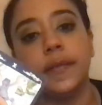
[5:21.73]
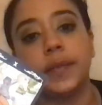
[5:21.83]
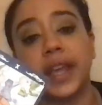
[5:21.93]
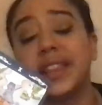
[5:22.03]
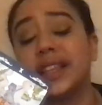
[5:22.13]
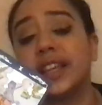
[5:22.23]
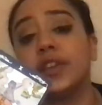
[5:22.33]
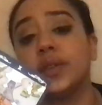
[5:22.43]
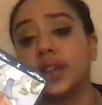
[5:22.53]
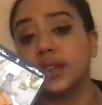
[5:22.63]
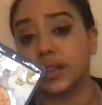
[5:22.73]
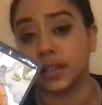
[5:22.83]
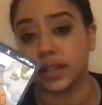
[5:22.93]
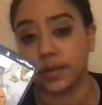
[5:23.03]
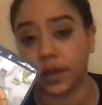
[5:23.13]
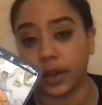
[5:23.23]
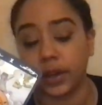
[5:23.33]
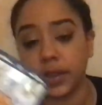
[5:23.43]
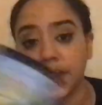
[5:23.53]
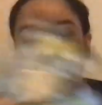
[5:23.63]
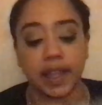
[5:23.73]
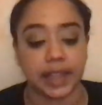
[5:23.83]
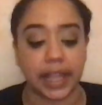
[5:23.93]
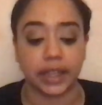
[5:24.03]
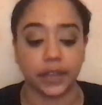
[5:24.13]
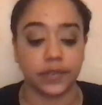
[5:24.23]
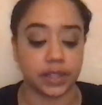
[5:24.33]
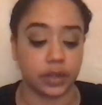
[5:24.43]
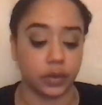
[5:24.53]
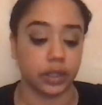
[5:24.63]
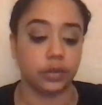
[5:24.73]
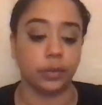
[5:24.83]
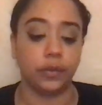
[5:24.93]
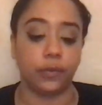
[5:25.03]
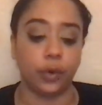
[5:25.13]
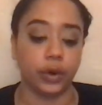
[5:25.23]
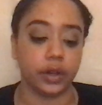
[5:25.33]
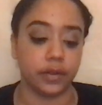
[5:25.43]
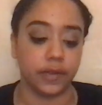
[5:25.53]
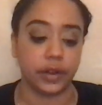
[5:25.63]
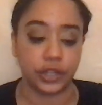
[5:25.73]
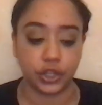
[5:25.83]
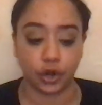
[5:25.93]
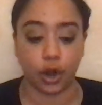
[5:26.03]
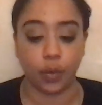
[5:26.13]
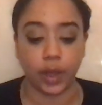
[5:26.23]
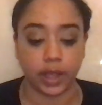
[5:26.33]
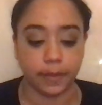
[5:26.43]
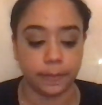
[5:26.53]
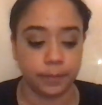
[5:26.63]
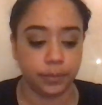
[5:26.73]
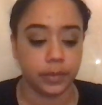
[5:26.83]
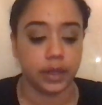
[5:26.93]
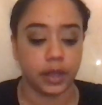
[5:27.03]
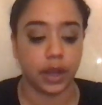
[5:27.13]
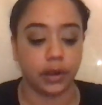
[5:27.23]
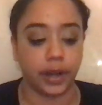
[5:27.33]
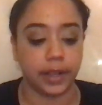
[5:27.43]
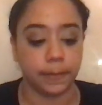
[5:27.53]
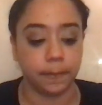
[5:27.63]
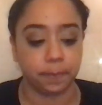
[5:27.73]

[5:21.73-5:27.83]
I think that you think this is a very good thing and that life is going to move forward in a very strong way. All right.